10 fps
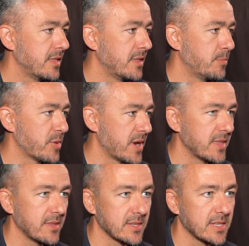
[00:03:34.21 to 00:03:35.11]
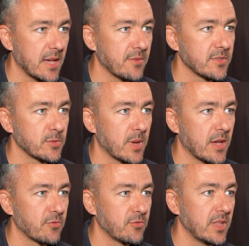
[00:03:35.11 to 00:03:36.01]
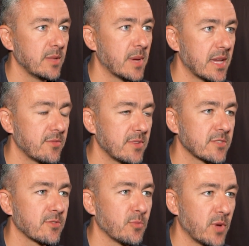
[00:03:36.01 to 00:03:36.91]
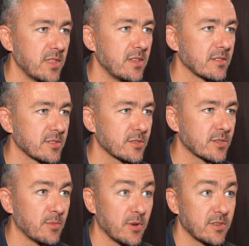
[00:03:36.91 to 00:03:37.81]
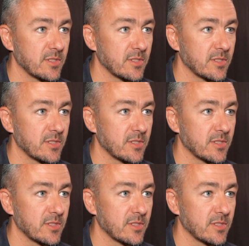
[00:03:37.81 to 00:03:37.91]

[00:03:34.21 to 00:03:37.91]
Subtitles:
the brand itself as well really benefits from when the youngsters come on,